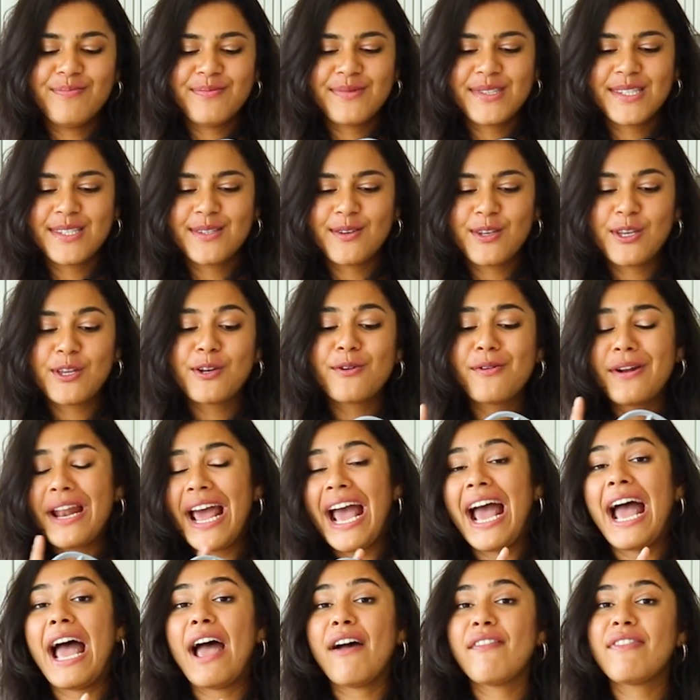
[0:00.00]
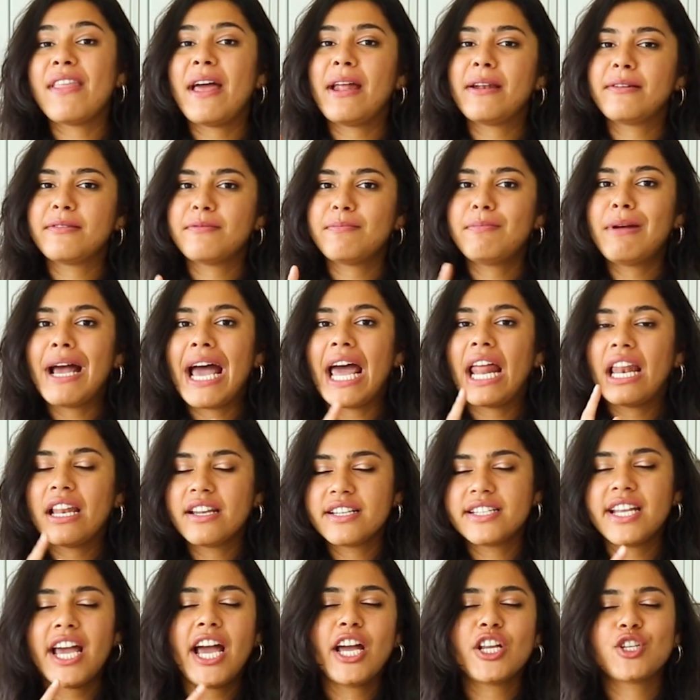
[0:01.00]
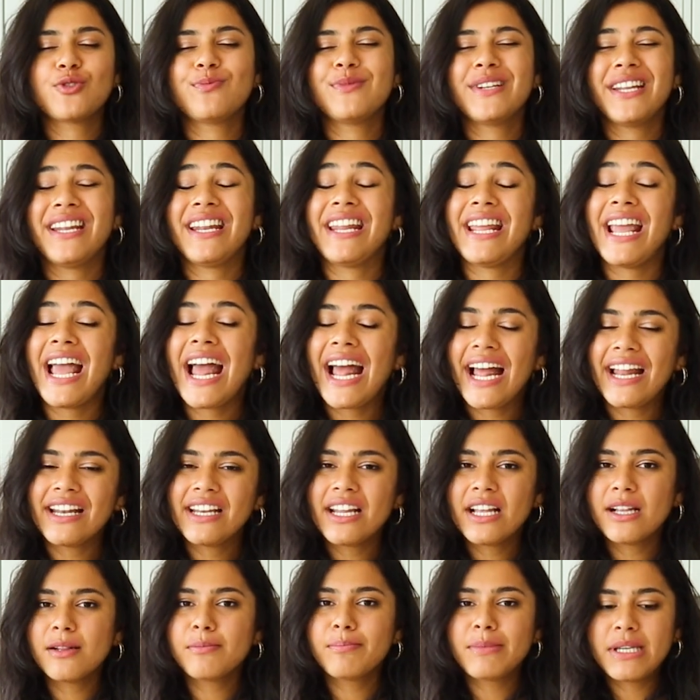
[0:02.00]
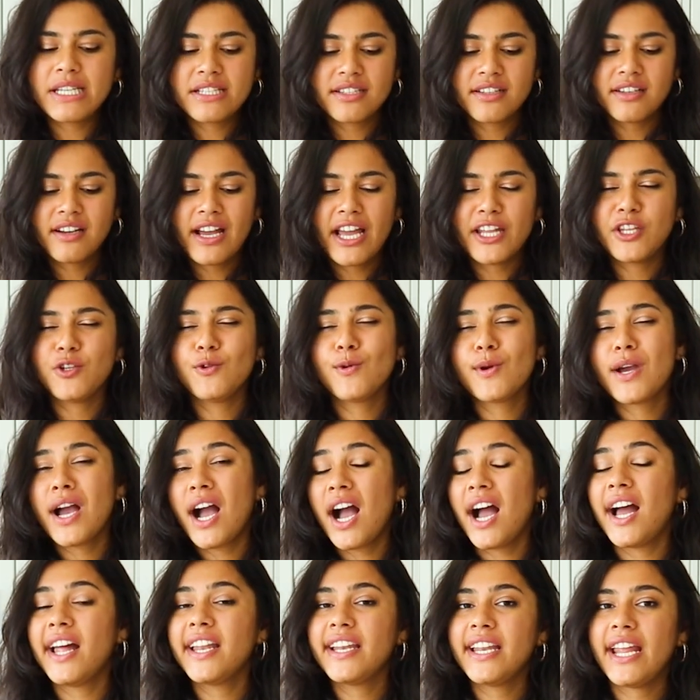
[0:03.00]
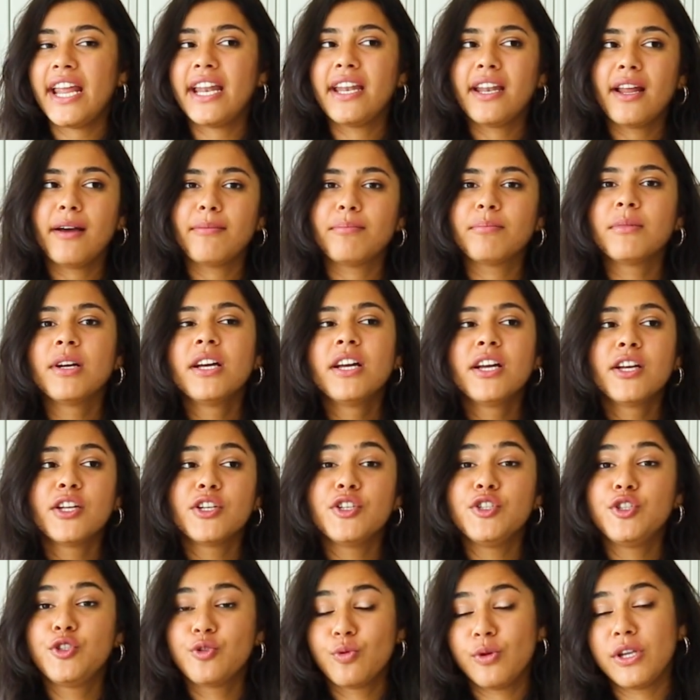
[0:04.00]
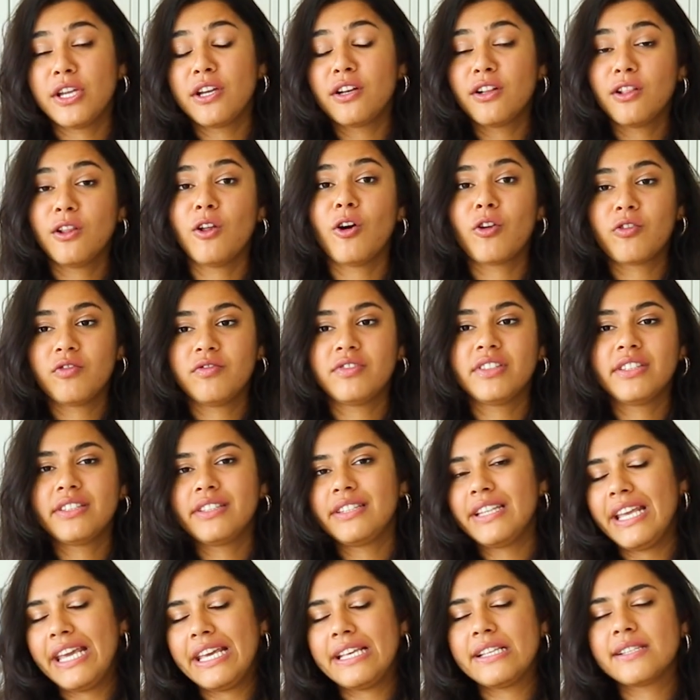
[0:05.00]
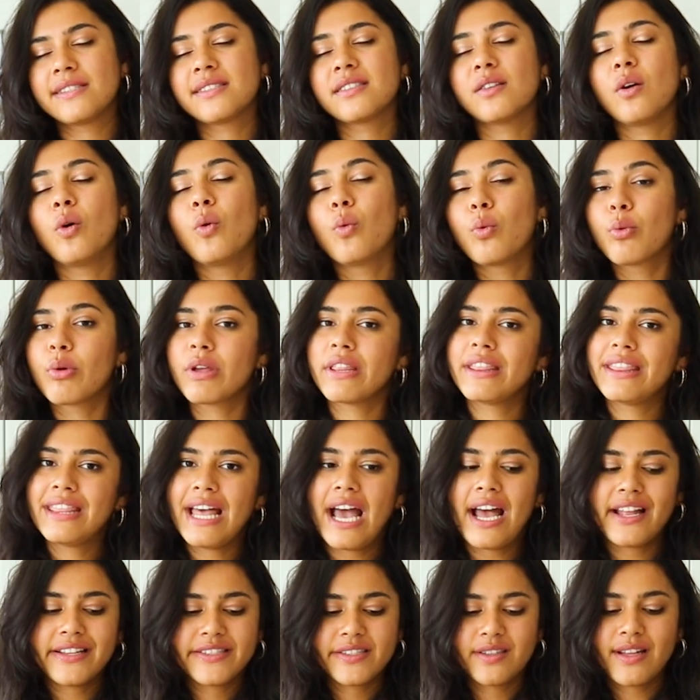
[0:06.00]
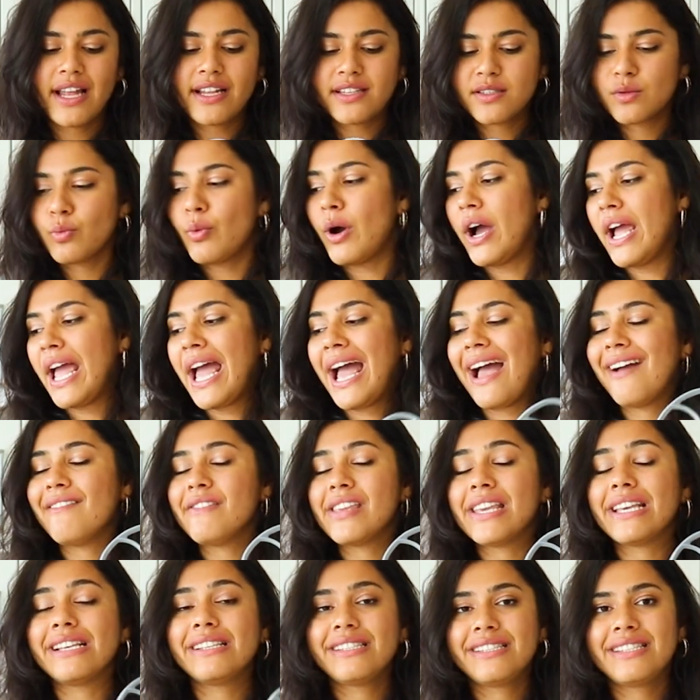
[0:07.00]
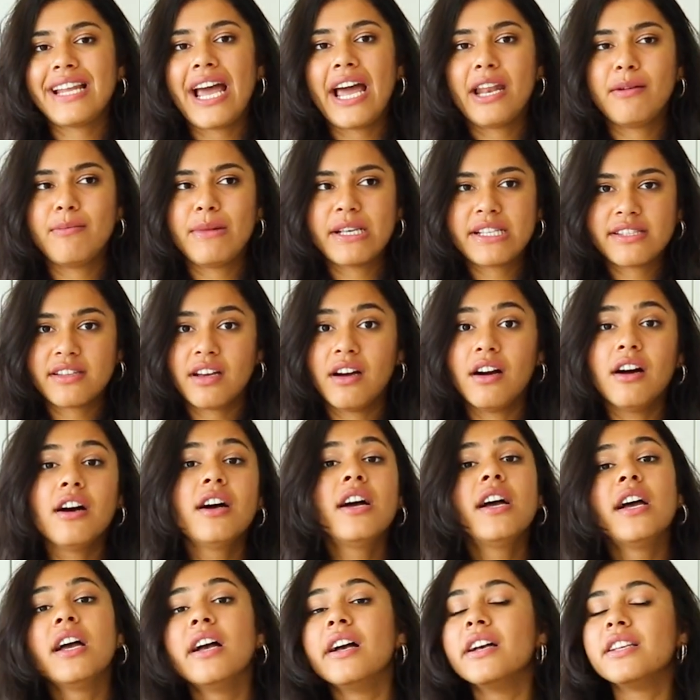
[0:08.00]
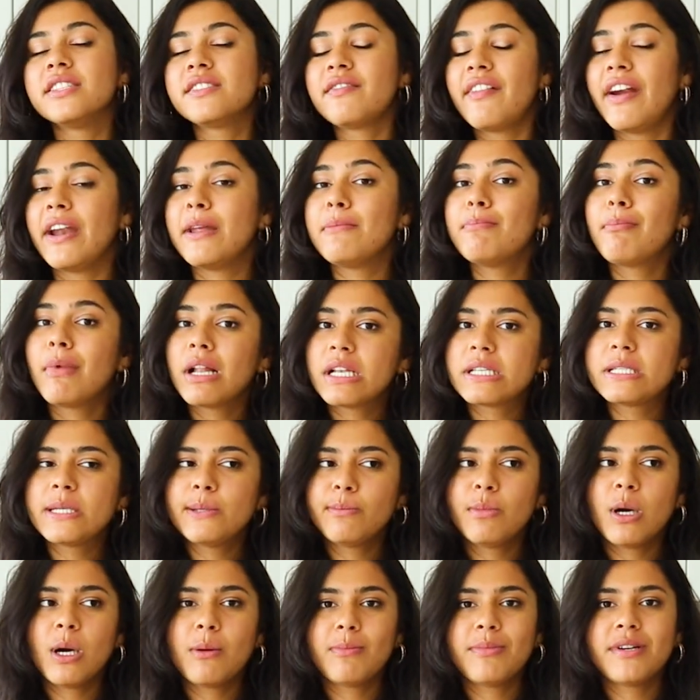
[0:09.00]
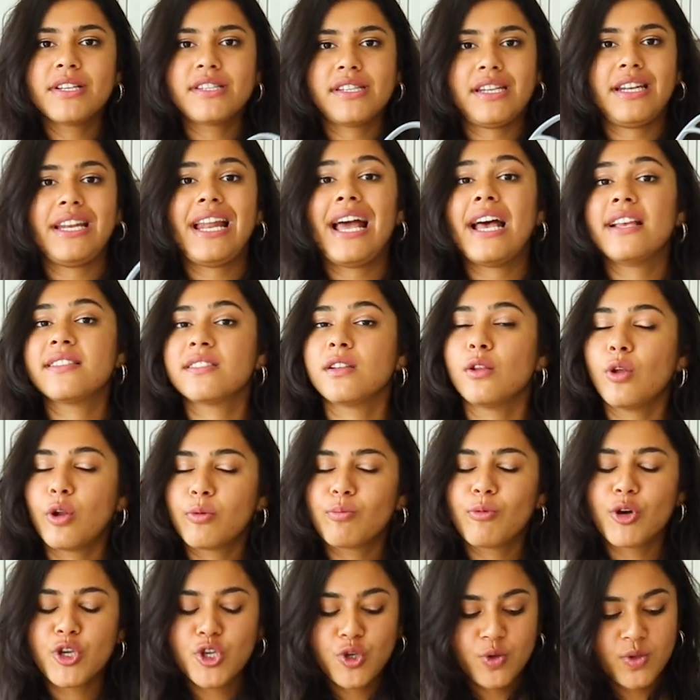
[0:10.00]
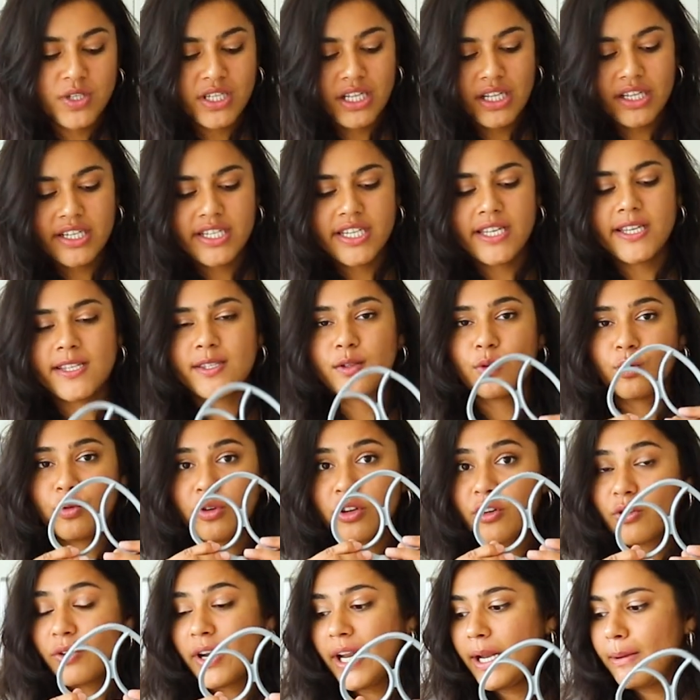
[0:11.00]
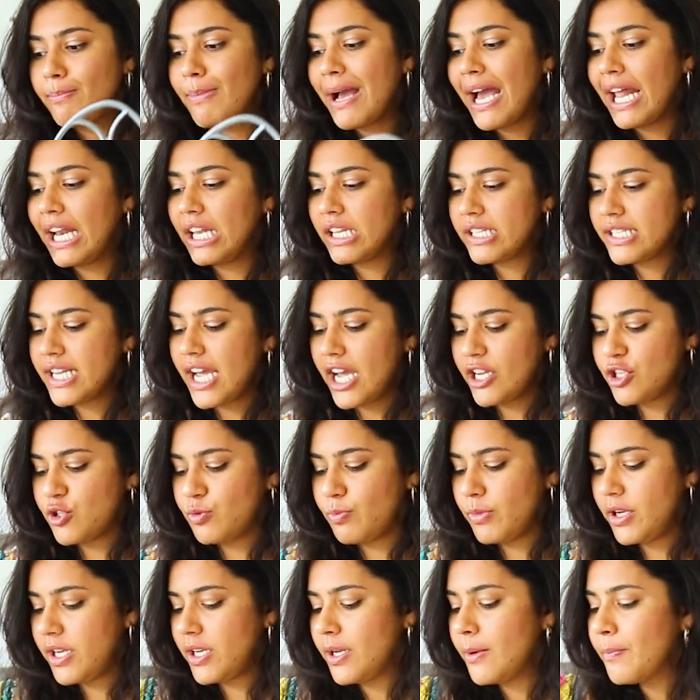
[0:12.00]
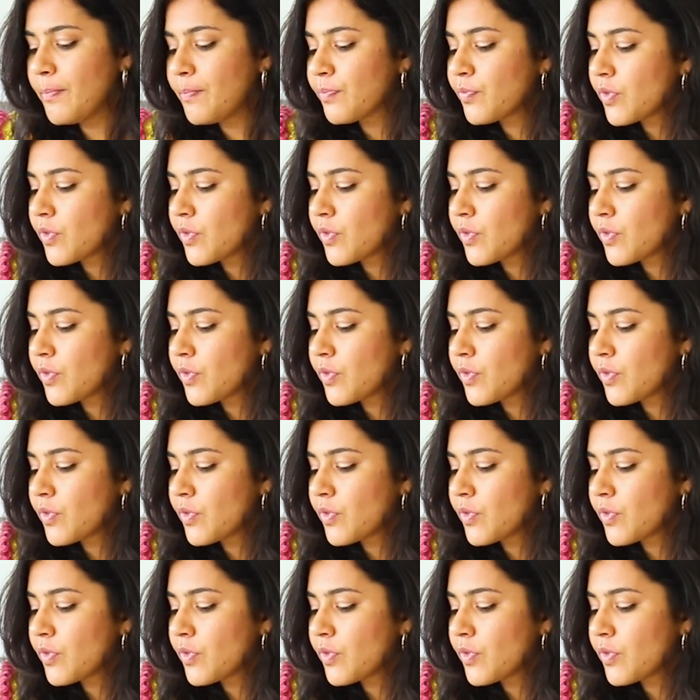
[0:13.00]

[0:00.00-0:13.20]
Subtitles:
So you don't have that paddle attachment in a handheld beater, and you can't end up doing a lot of things with that. So that's why having a stand mixer is very multi-purpose and has a lot more utility. So great paddle attachment.